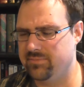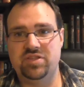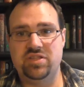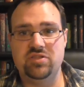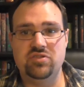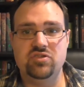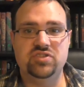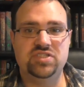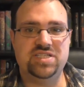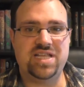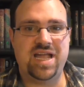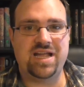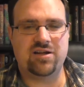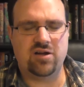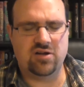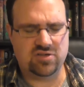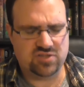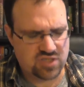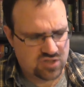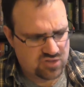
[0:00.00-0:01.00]
But the new stat
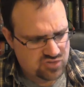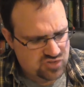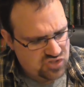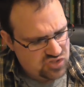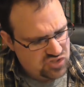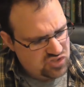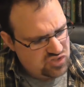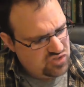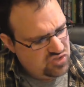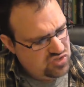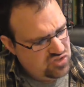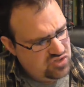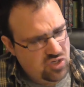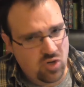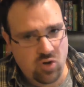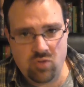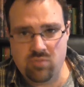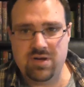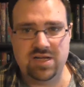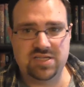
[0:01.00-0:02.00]
cards are
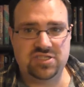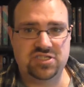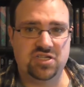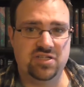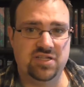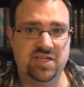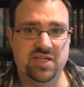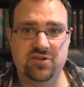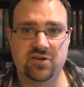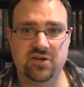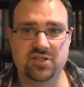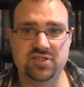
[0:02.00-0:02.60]
so much cleaner